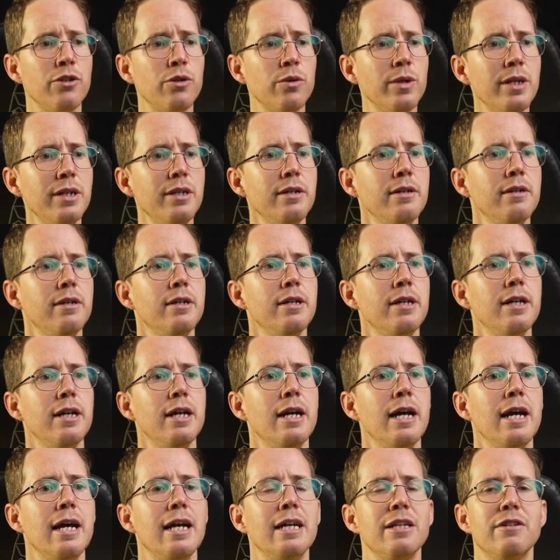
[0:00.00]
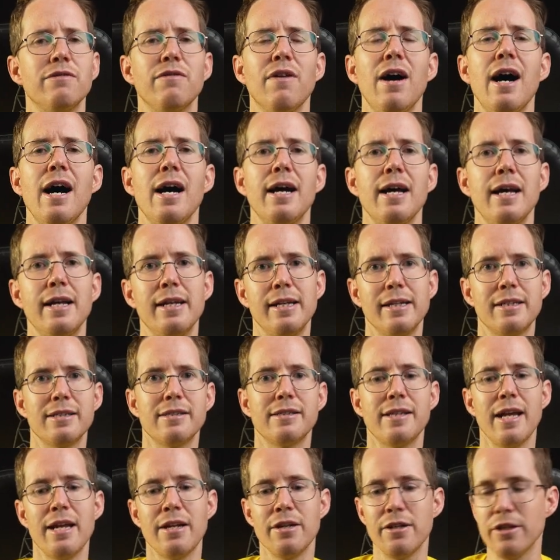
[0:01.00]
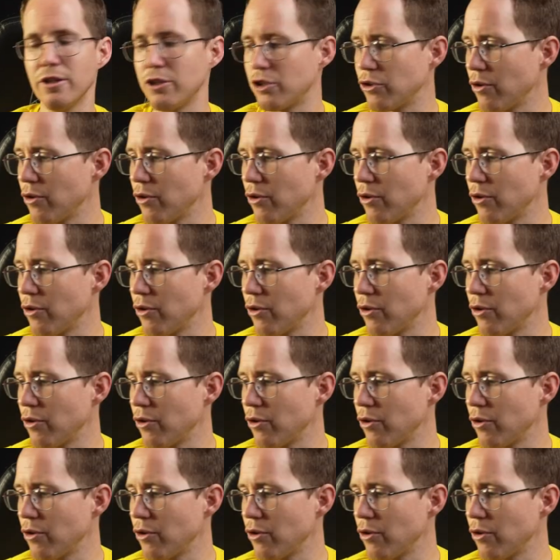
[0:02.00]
do it is via an extended